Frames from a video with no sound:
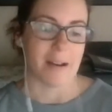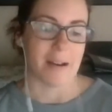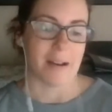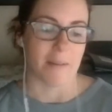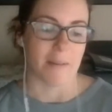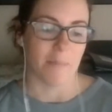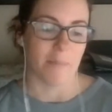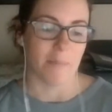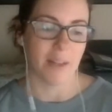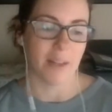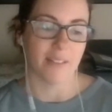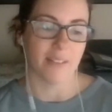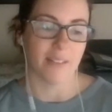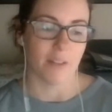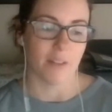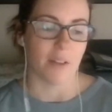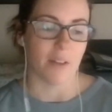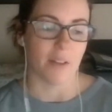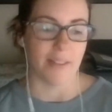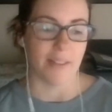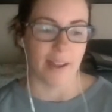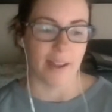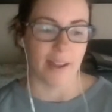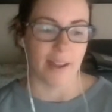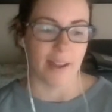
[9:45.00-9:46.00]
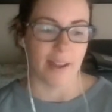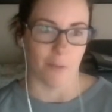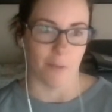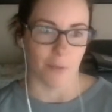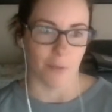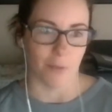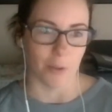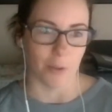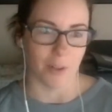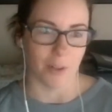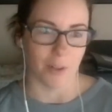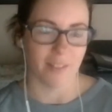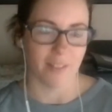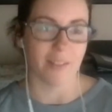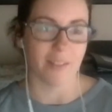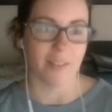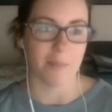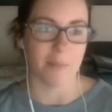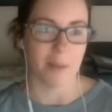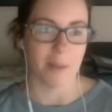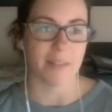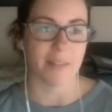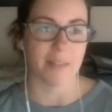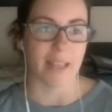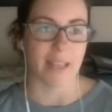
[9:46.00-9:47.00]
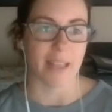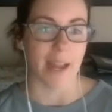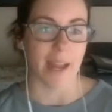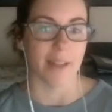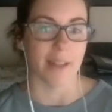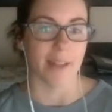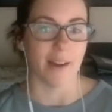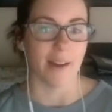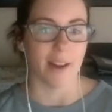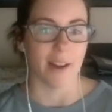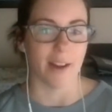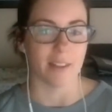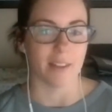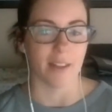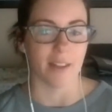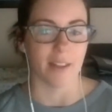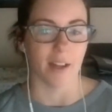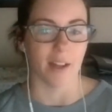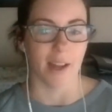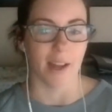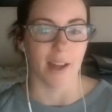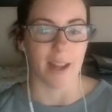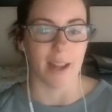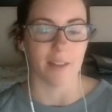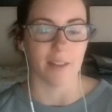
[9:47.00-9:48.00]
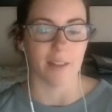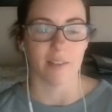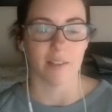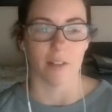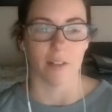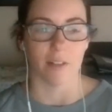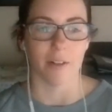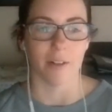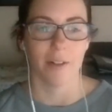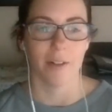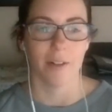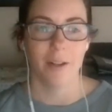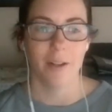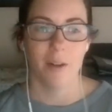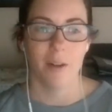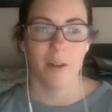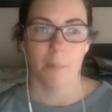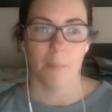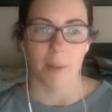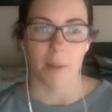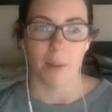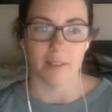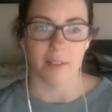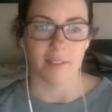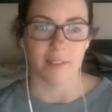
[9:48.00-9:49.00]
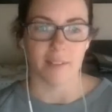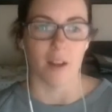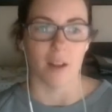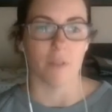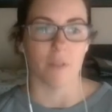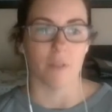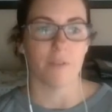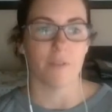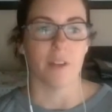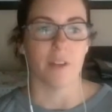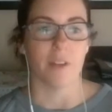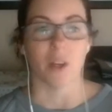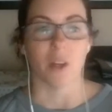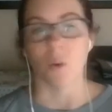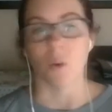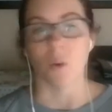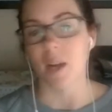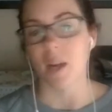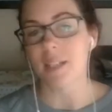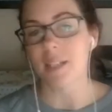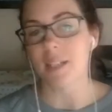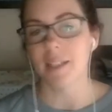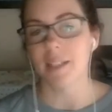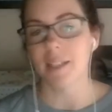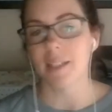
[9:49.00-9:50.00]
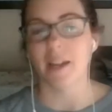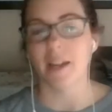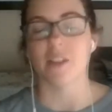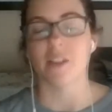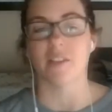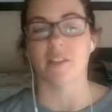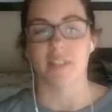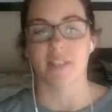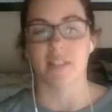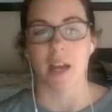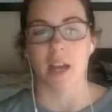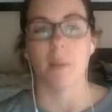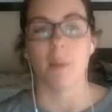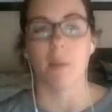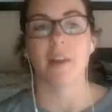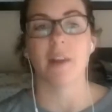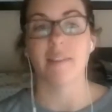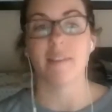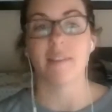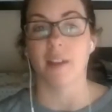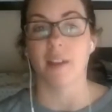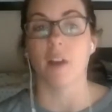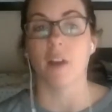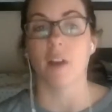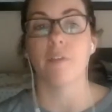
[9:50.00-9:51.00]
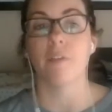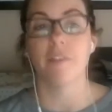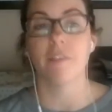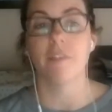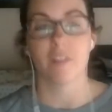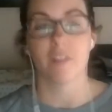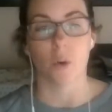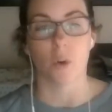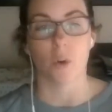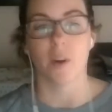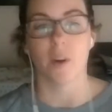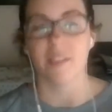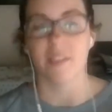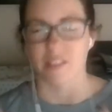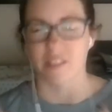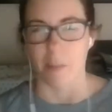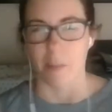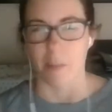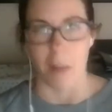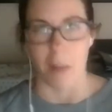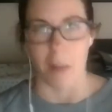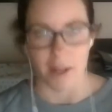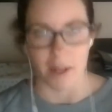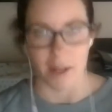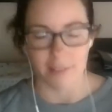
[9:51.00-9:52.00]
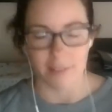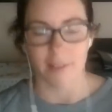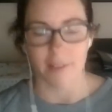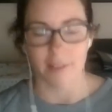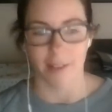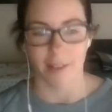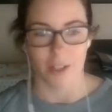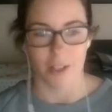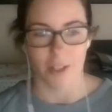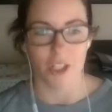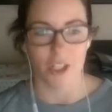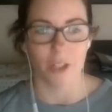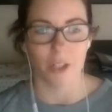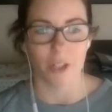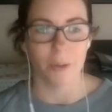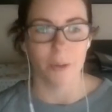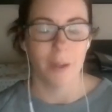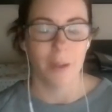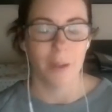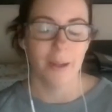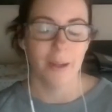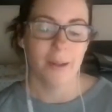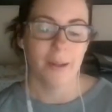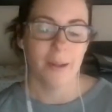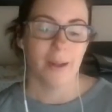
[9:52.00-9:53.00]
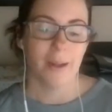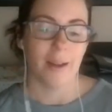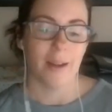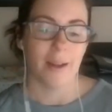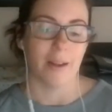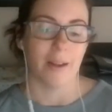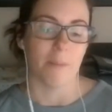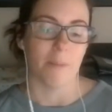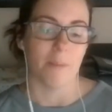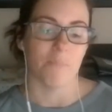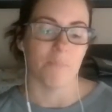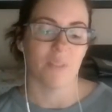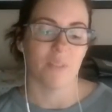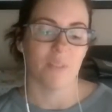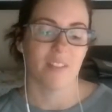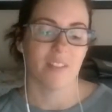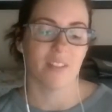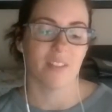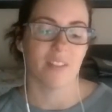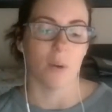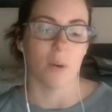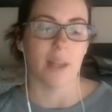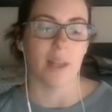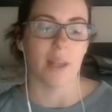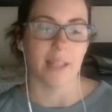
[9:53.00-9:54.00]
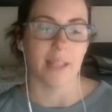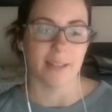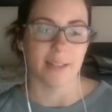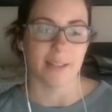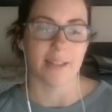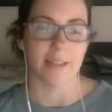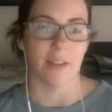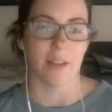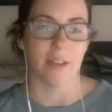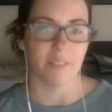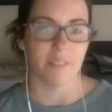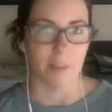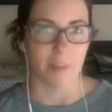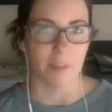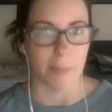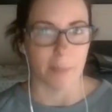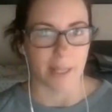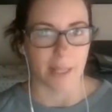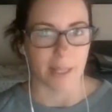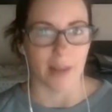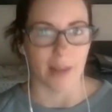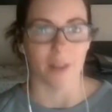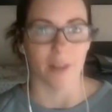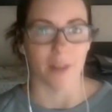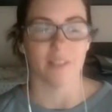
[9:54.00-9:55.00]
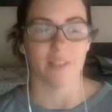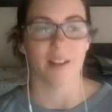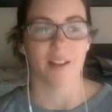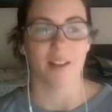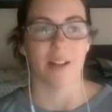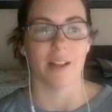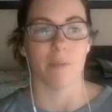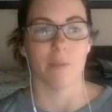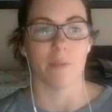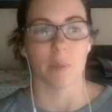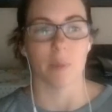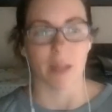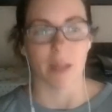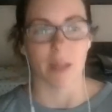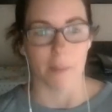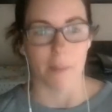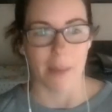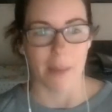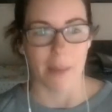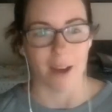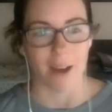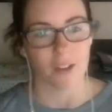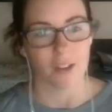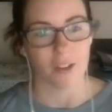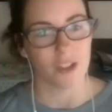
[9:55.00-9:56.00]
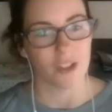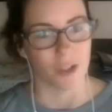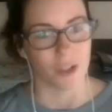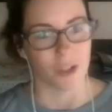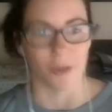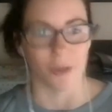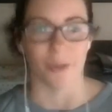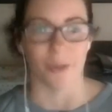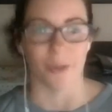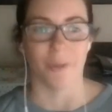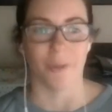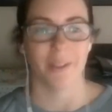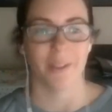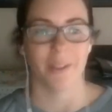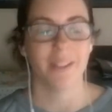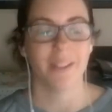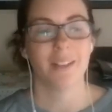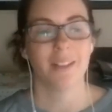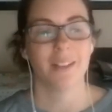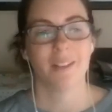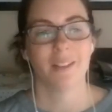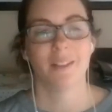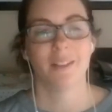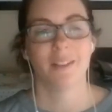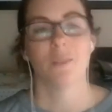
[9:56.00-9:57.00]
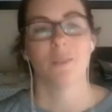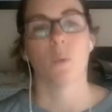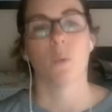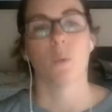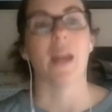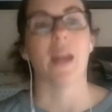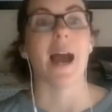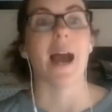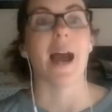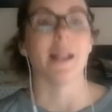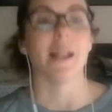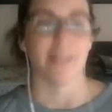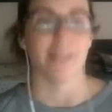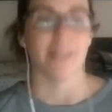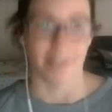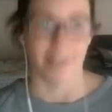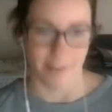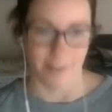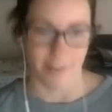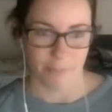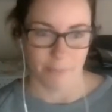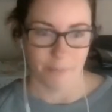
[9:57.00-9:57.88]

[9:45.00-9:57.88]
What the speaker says: because I find that helpful. Because sometimes, again, I think I answer myself incorrectly. I just tell myself stories. There's a mindset issue. So I like to have somebody else kind of bring it back to reality.